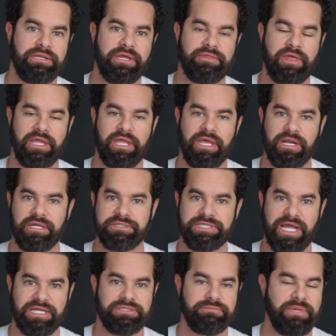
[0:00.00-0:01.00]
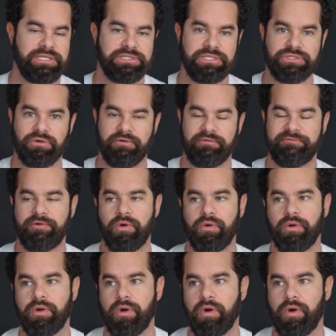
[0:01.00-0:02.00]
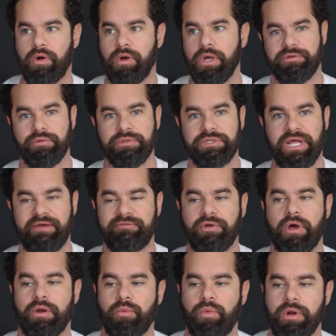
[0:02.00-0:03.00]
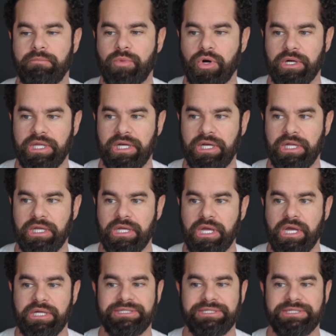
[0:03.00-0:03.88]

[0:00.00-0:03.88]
that they get a text message or a phone call through DEFCON 1 Marketing